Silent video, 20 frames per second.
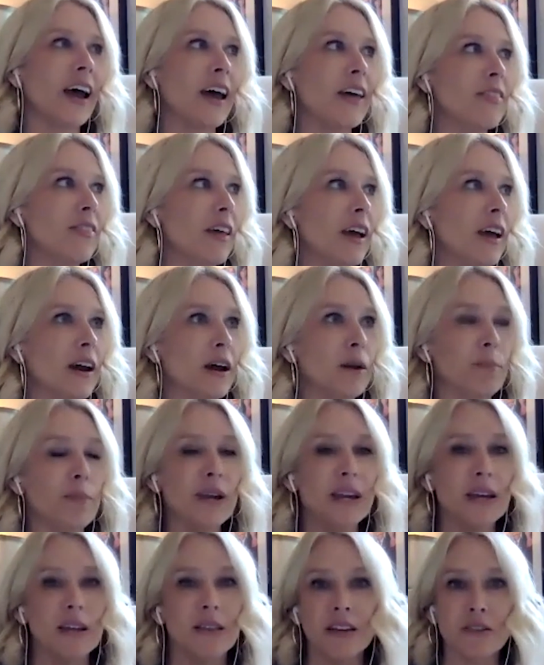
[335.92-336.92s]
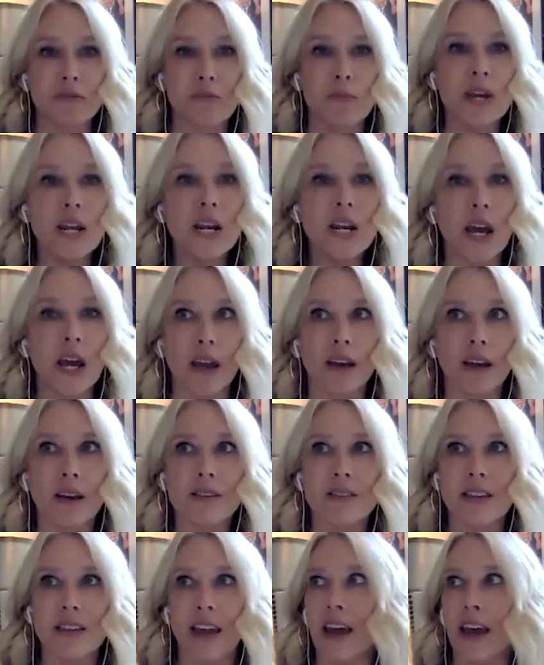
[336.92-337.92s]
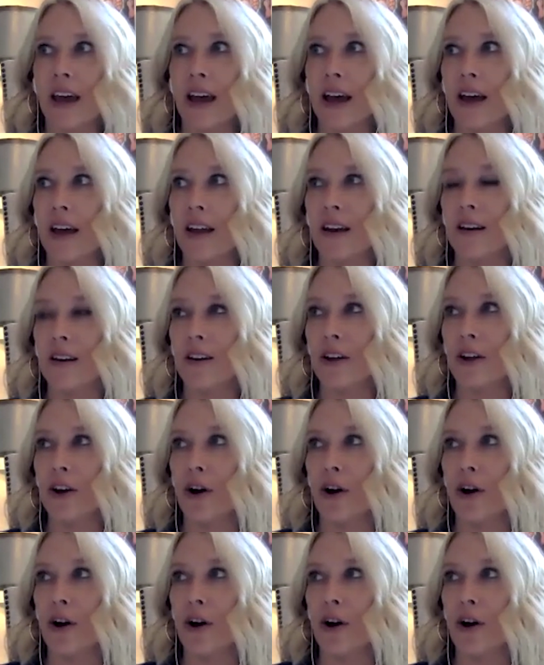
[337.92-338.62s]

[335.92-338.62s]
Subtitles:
And then I'd be in these meetings and,